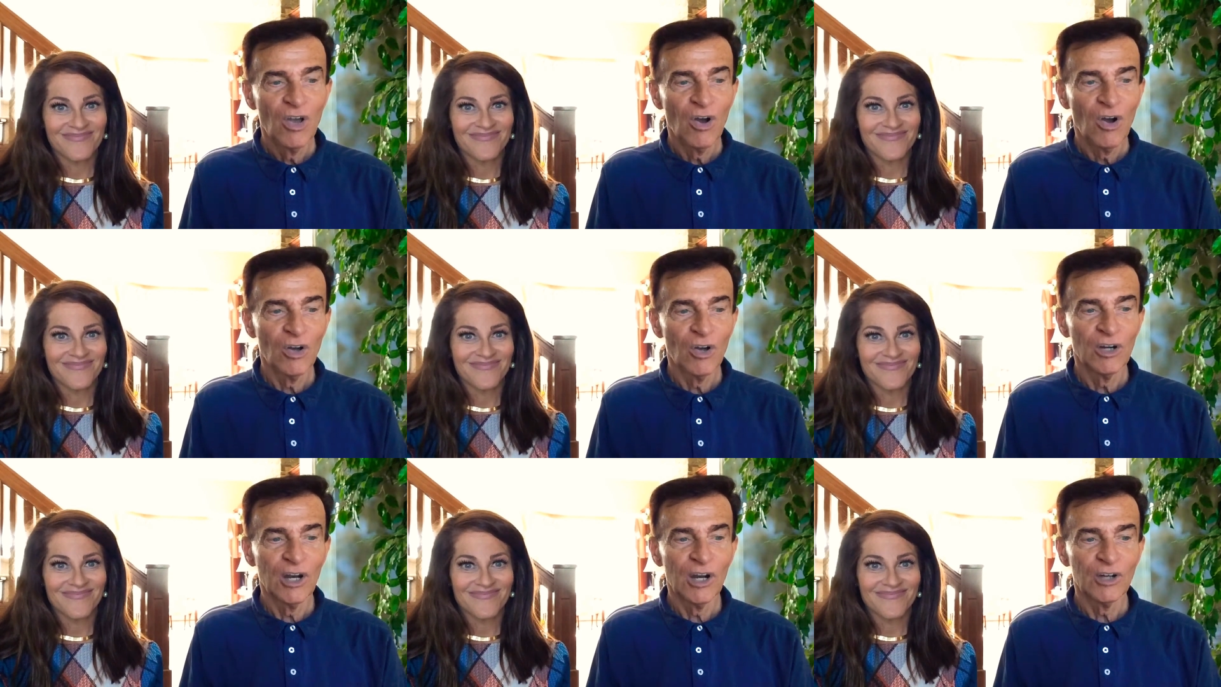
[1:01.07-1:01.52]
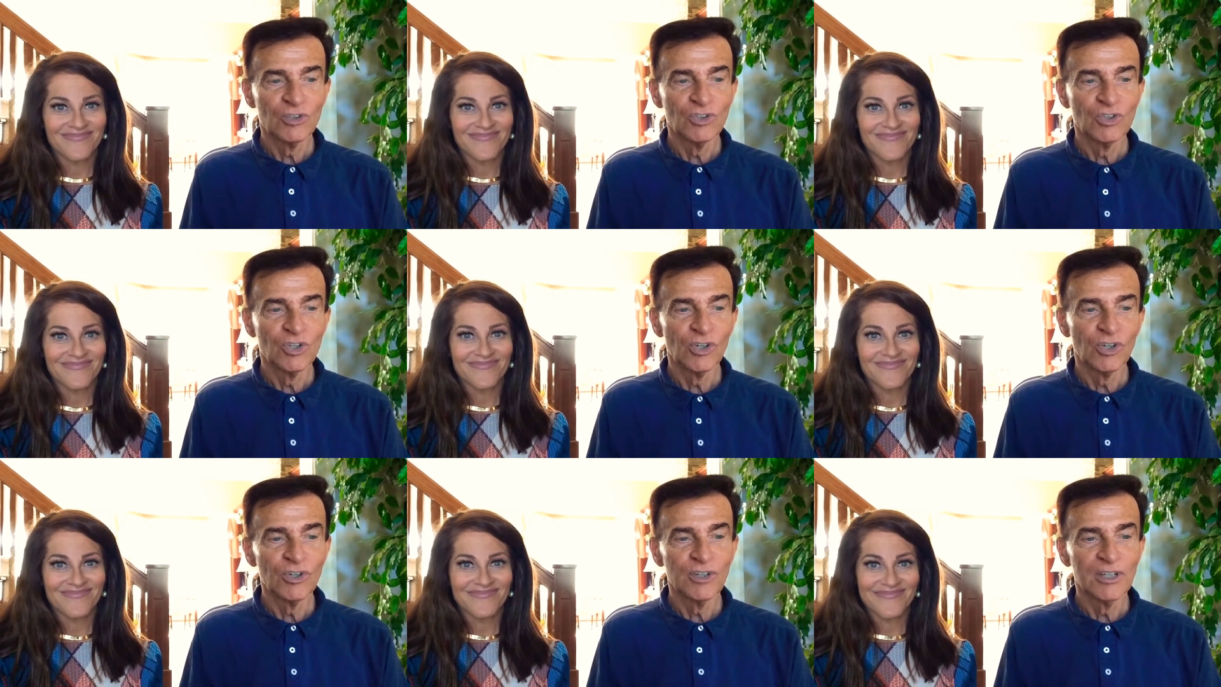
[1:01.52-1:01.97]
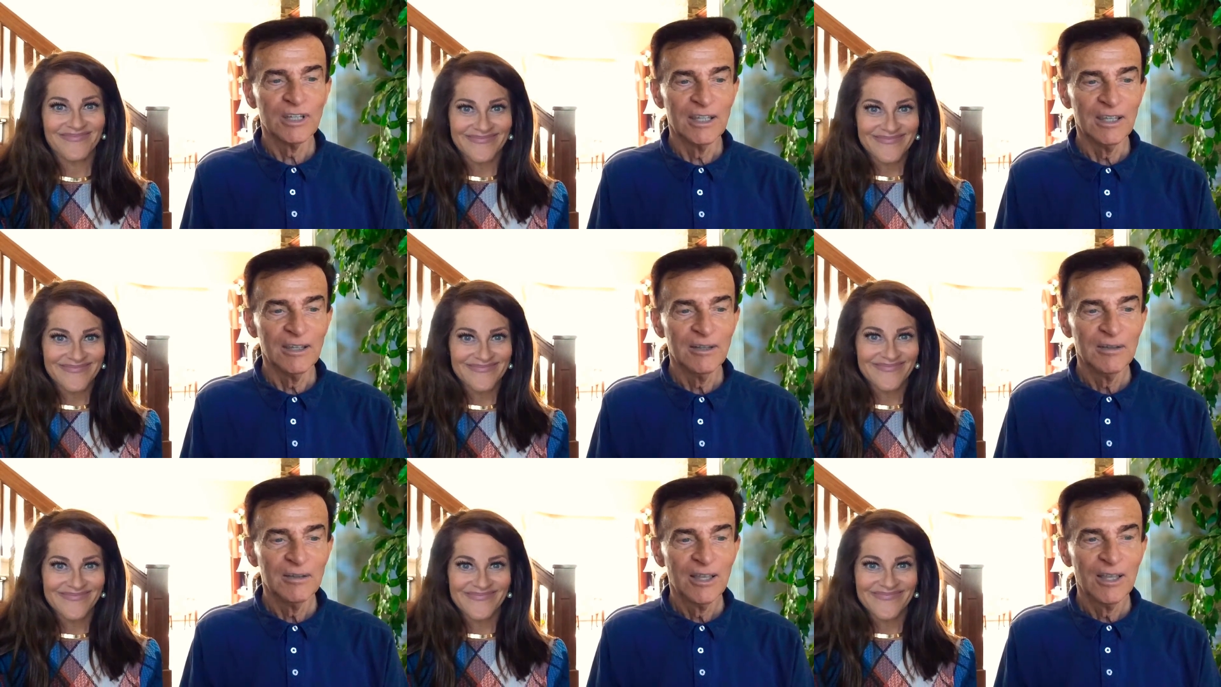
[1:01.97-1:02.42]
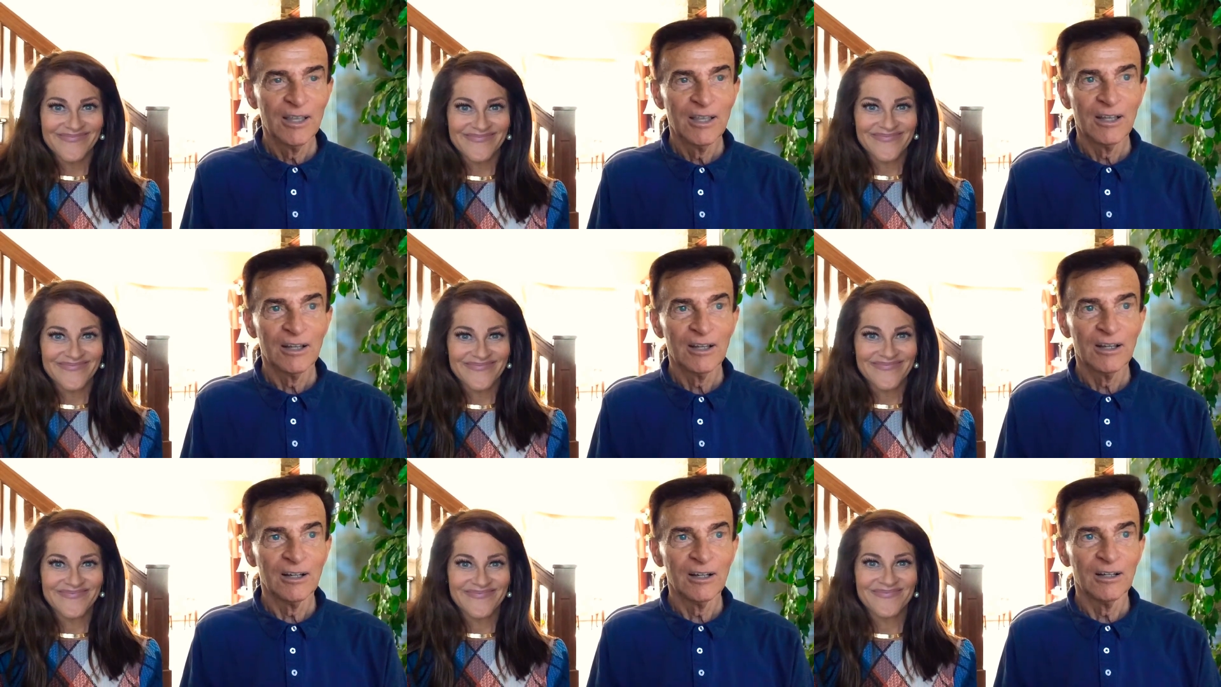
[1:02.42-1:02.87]
Speaker 1: on our journey
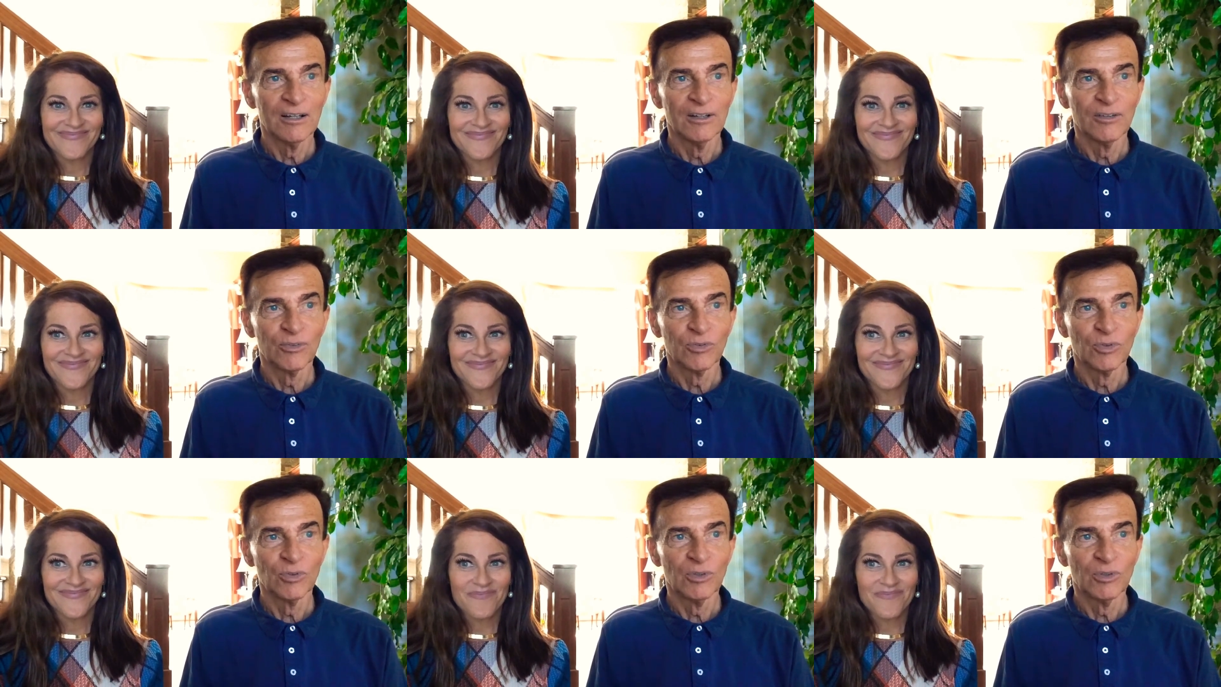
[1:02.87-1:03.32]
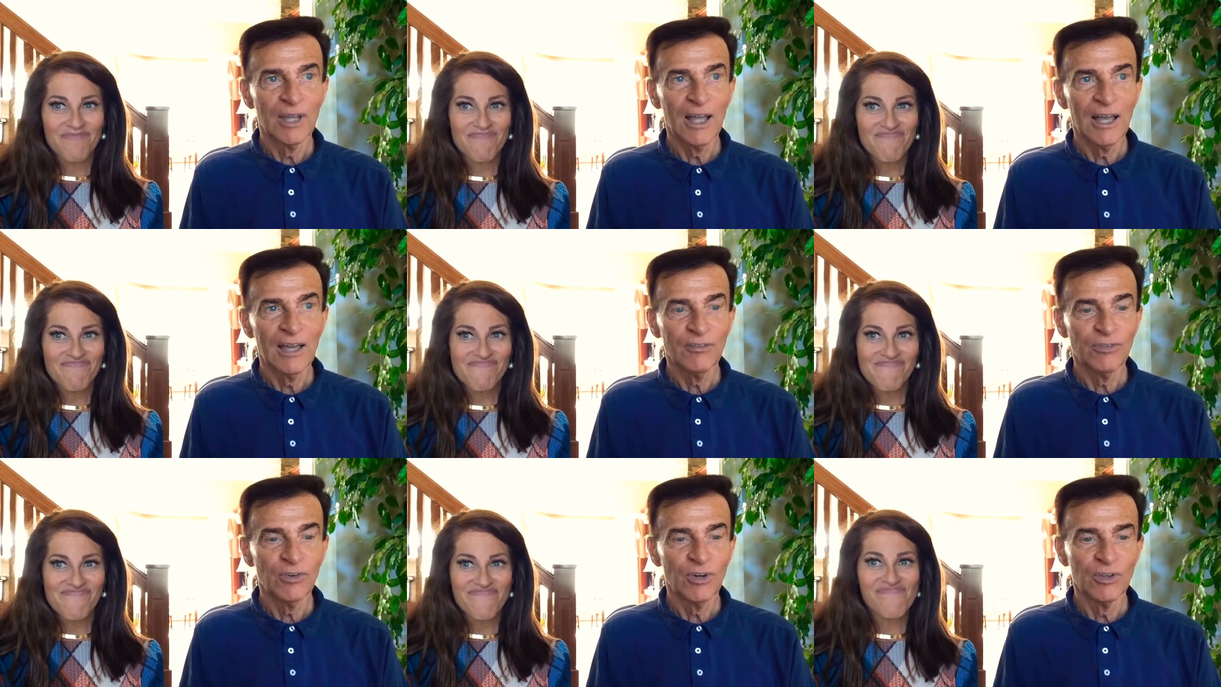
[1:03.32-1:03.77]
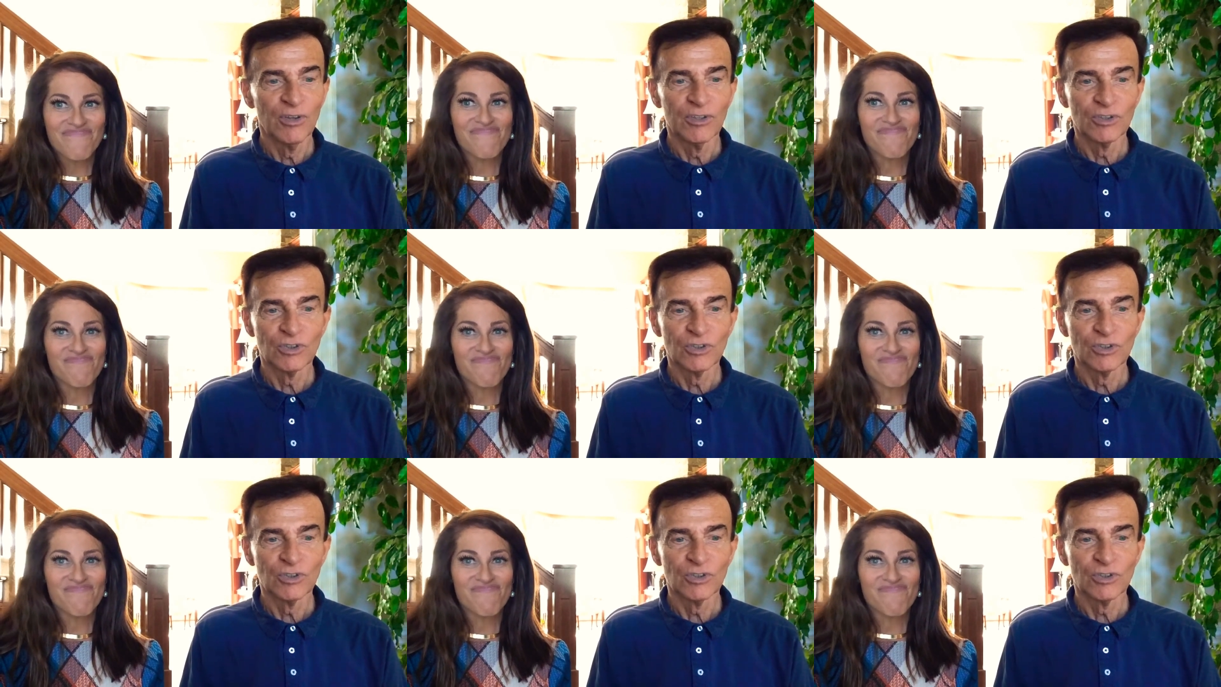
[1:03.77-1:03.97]
uh, through life on